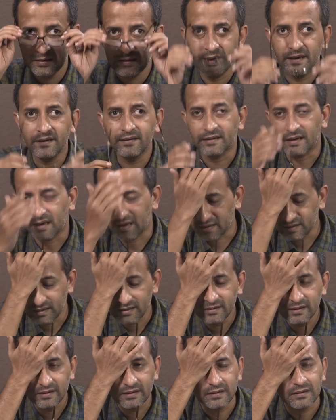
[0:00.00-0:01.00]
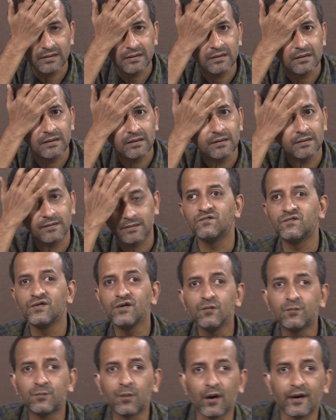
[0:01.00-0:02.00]
there is another
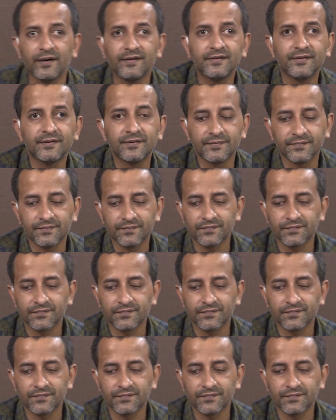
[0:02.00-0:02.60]
viewpoint